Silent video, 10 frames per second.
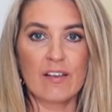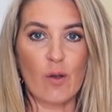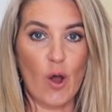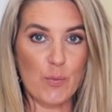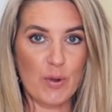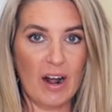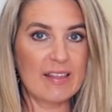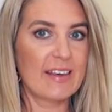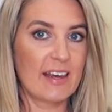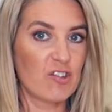So I hope you
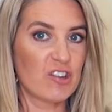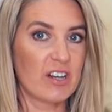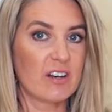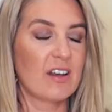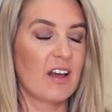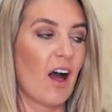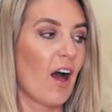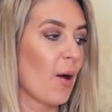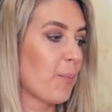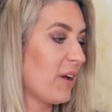like the kitchen
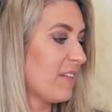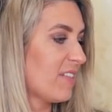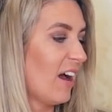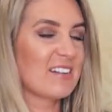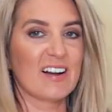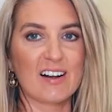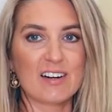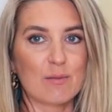prints that I've done.